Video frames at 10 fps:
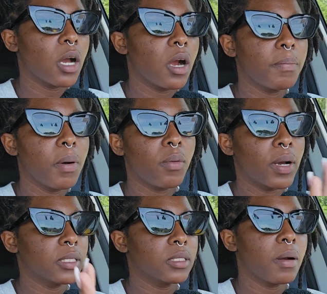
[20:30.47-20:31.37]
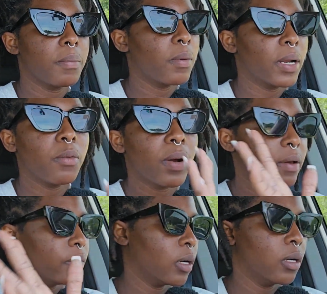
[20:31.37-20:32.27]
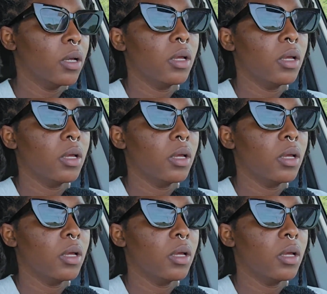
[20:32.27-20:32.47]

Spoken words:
or power this or power that, whatever.